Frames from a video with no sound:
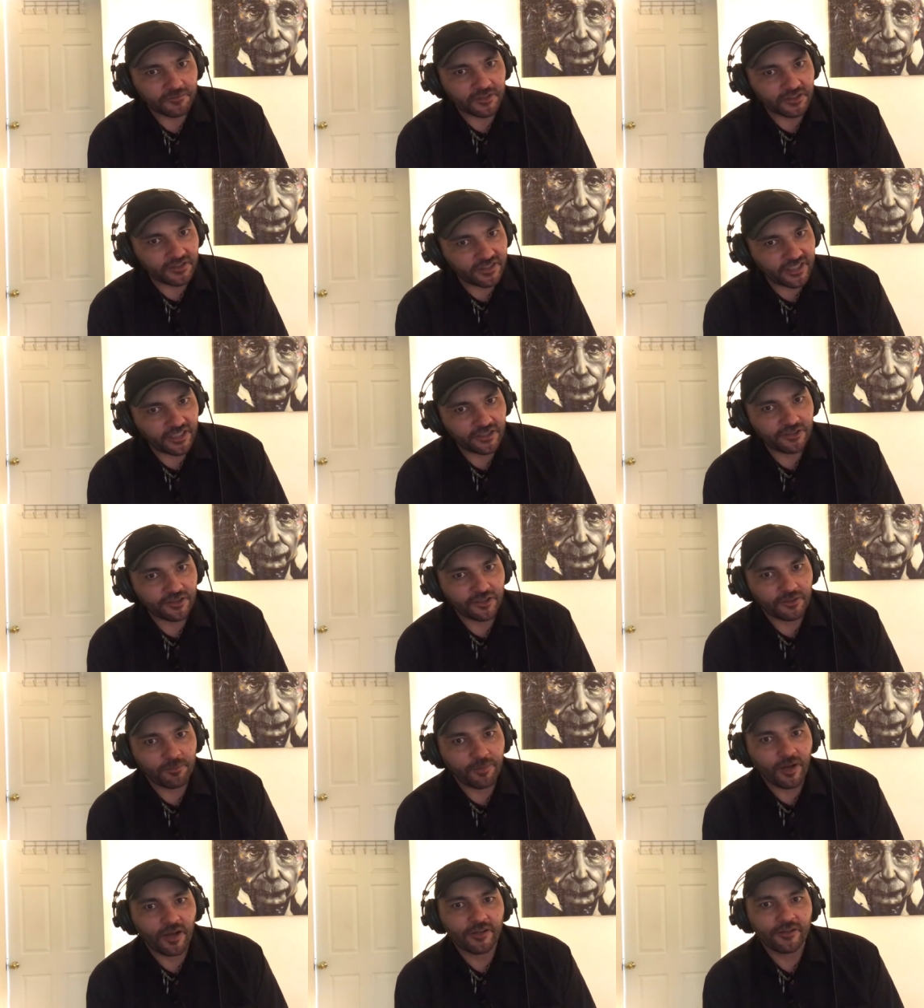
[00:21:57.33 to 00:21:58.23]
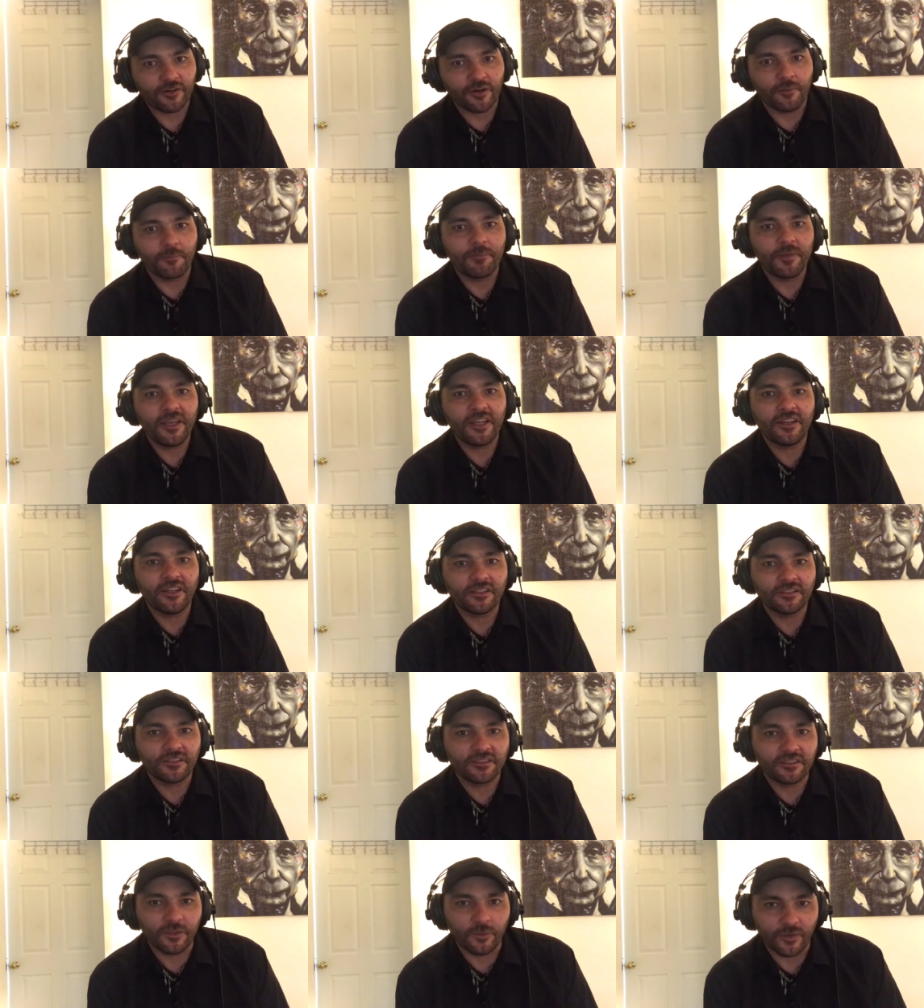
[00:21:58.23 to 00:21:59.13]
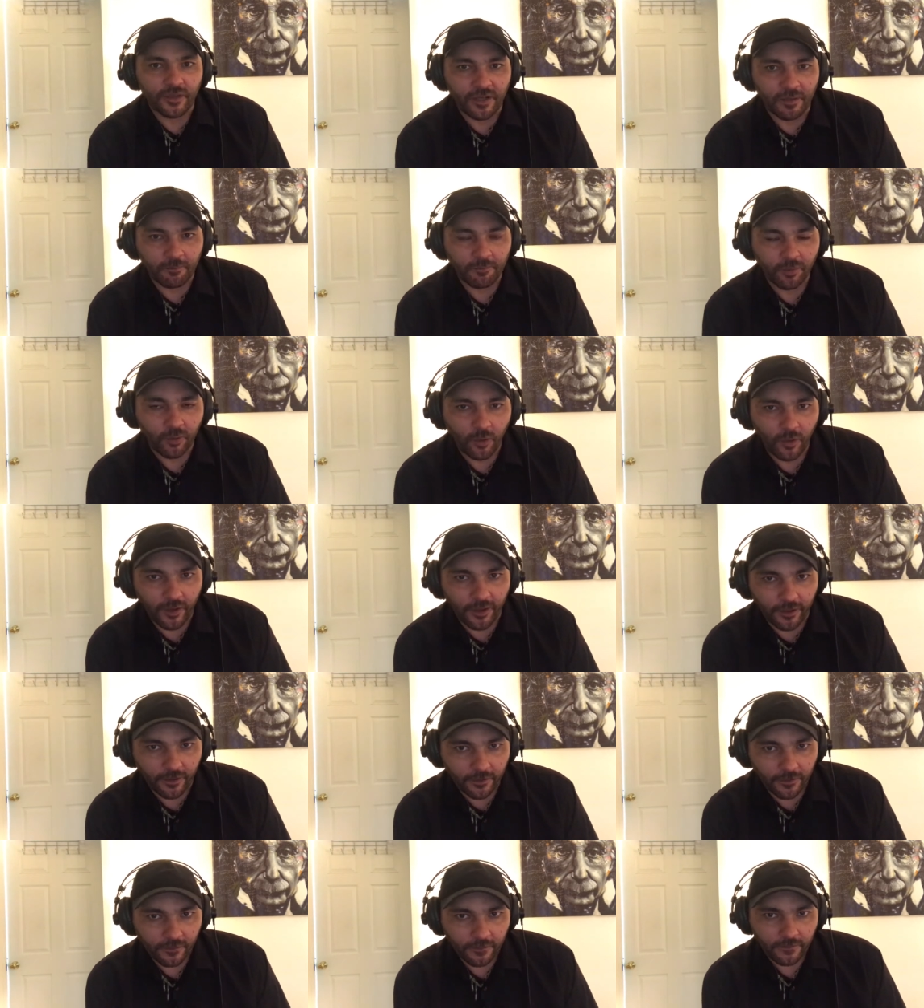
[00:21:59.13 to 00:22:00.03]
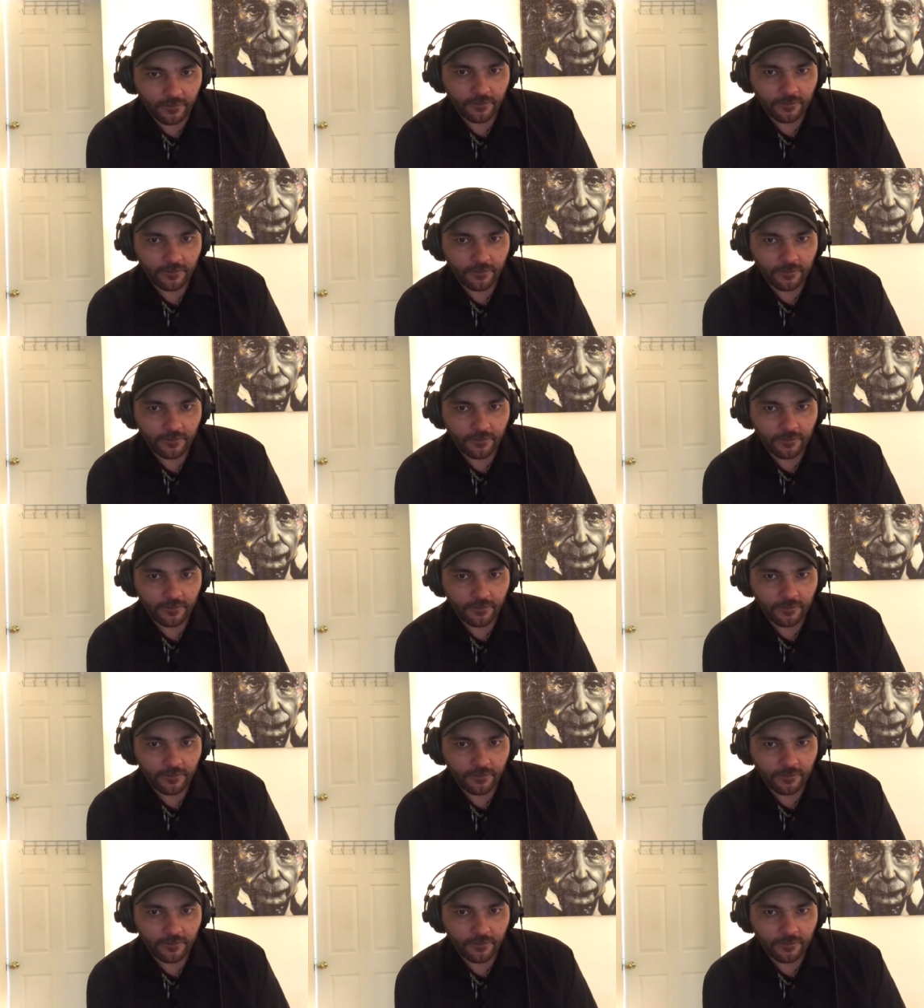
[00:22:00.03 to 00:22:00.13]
contingent upon your obedience to an employer,